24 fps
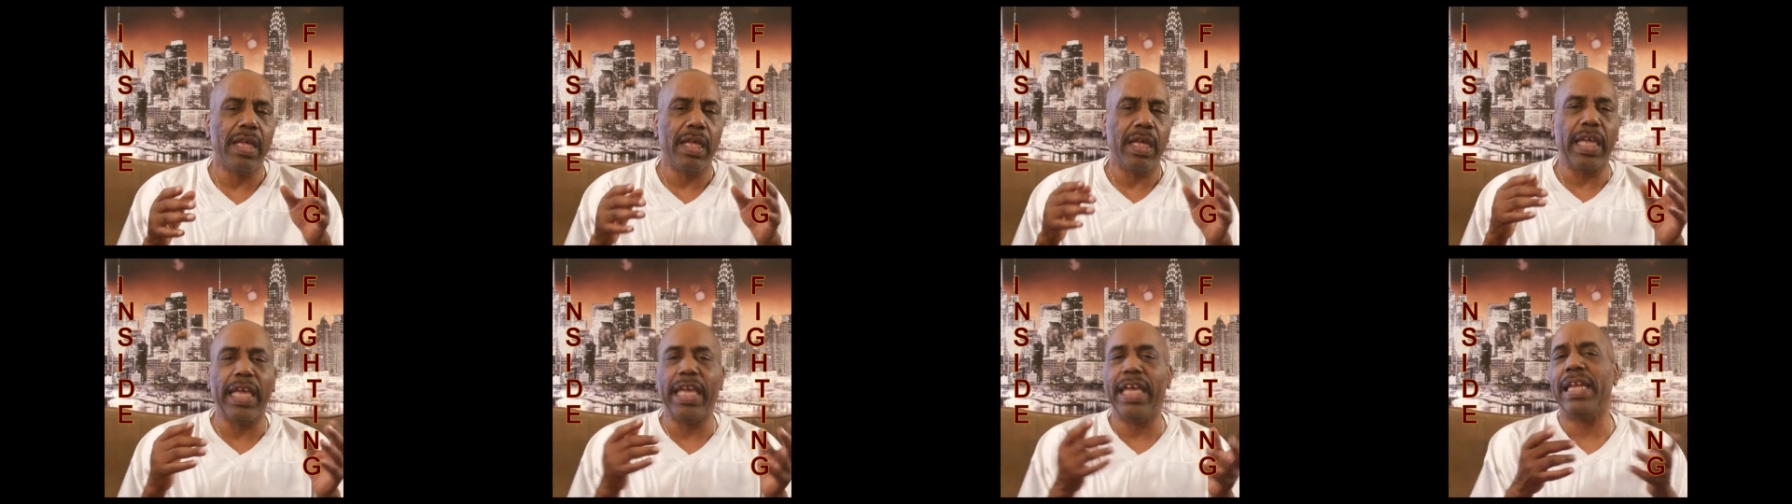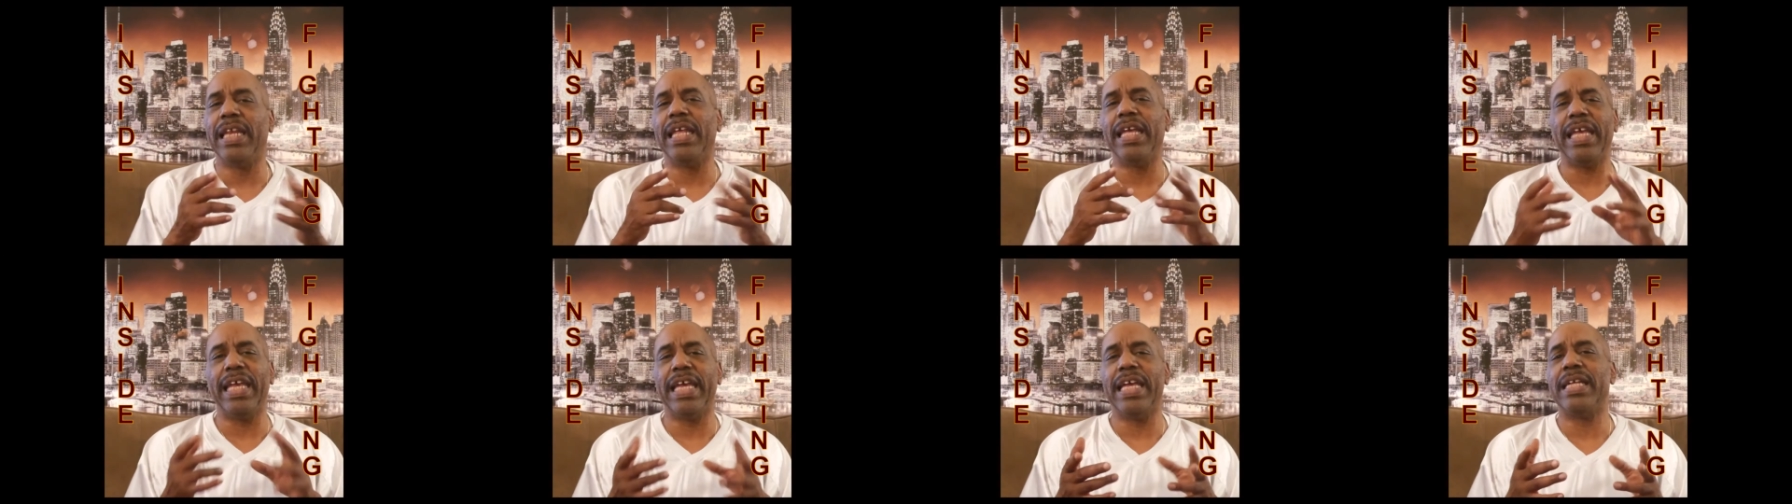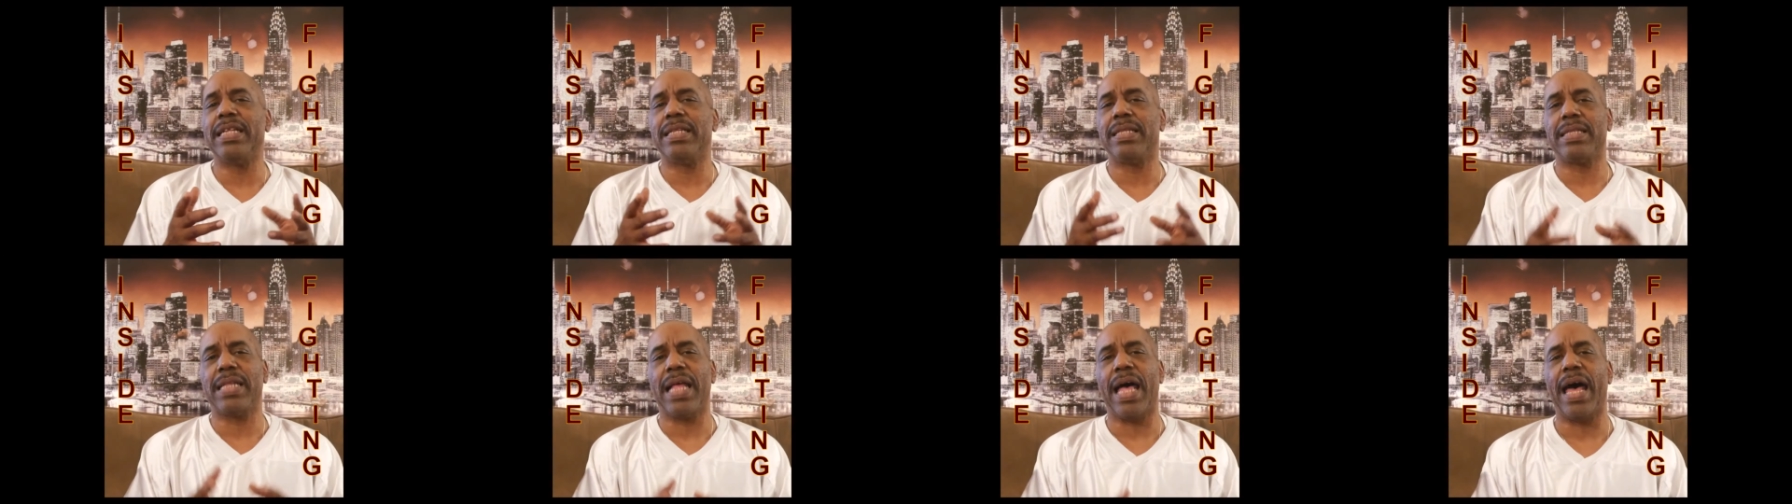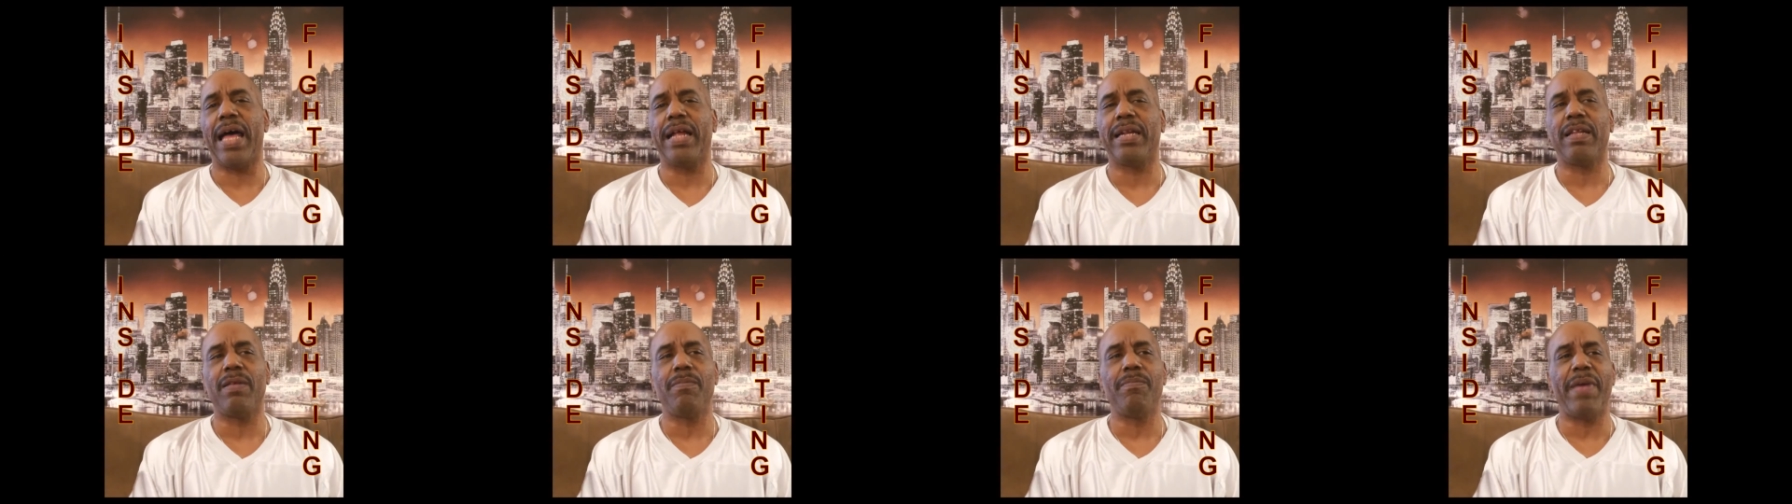in the
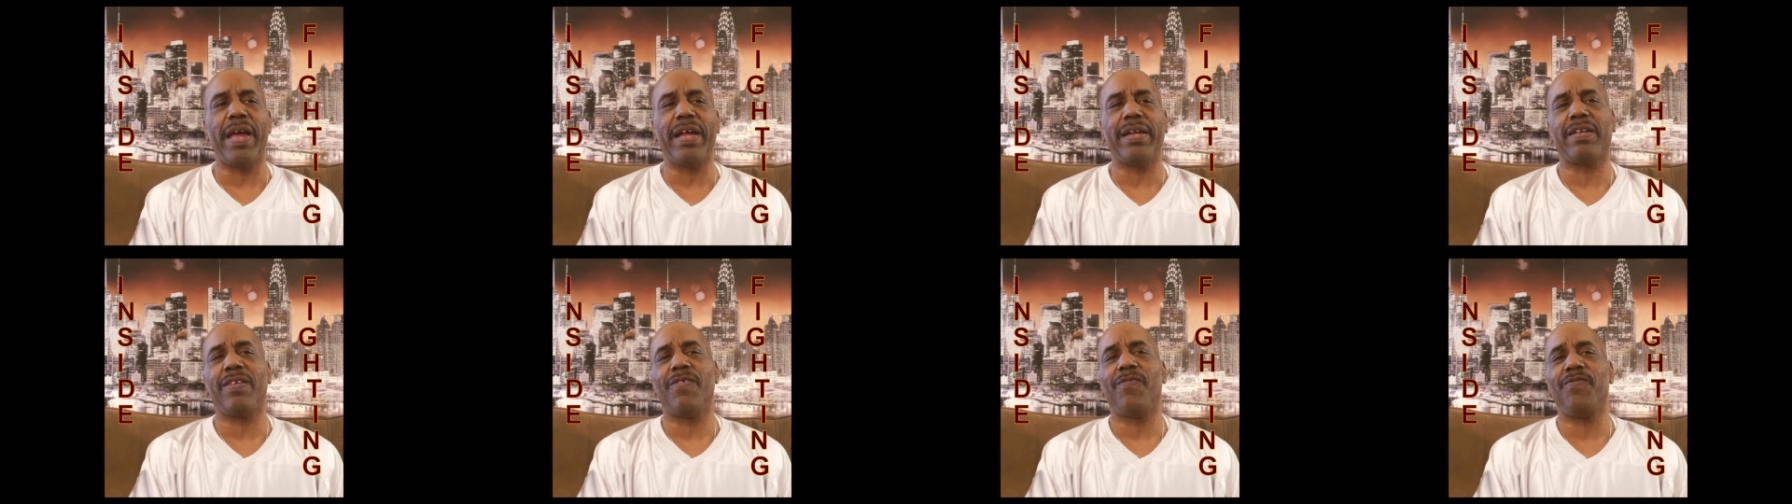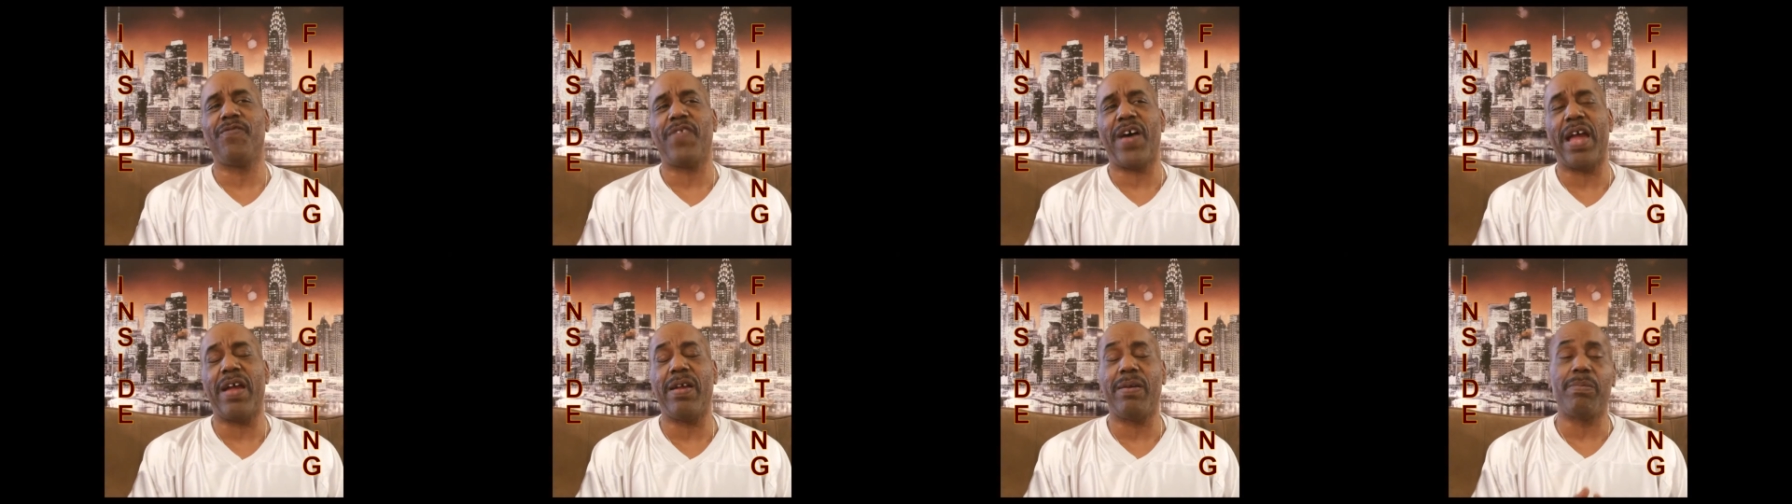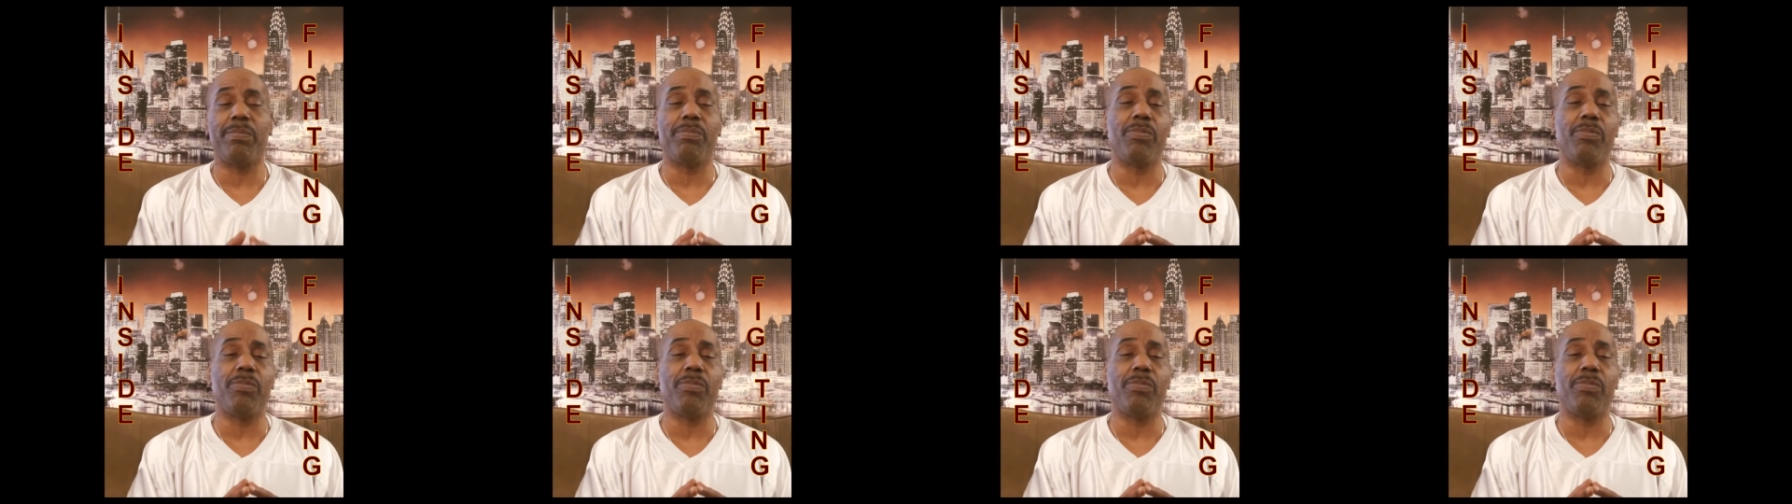inside to make the fight